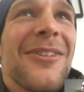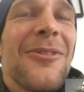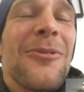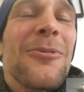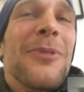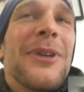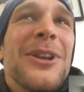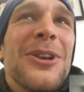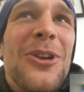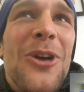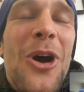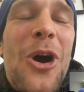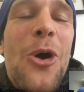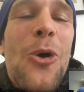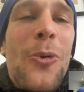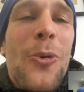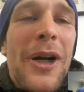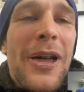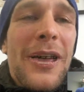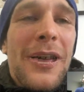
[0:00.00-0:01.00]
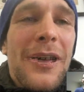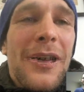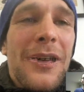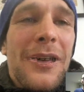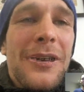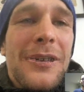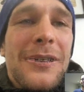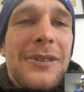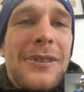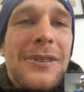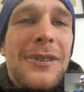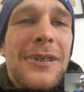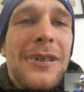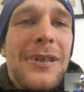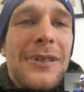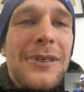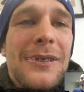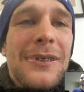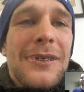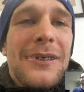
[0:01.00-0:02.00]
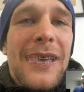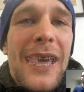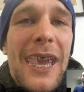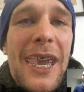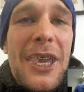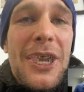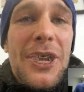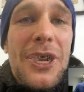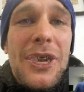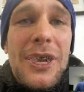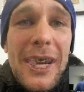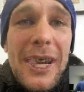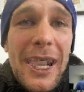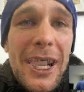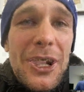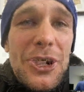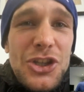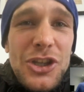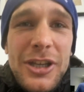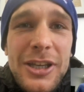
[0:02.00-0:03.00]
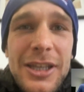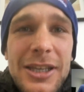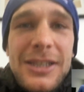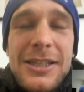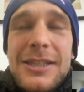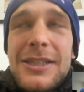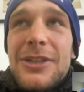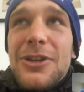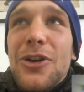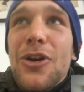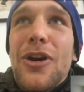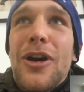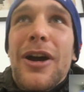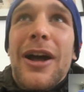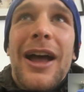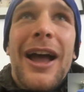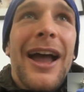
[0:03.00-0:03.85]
we know where his danger is. You know,